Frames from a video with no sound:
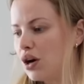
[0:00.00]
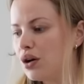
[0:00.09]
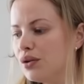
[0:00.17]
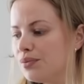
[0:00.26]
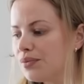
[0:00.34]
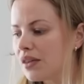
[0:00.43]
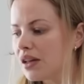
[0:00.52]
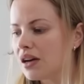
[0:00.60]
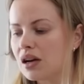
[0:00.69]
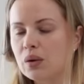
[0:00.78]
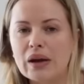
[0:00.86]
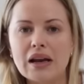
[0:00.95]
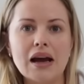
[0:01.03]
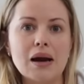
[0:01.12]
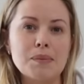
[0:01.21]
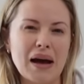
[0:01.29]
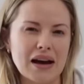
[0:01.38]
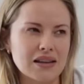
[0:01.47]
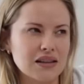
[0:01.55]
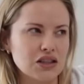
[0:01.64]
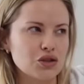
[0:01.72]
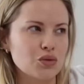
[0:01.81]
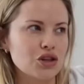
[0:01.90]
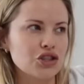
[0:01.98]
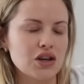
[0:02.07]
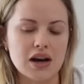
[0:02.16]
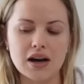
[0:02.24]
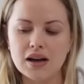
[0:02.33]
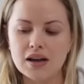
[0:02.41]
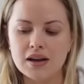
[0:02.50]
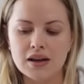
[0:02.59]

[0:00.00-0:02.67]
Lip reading: I'm gonna quickly unpack the dishwasher,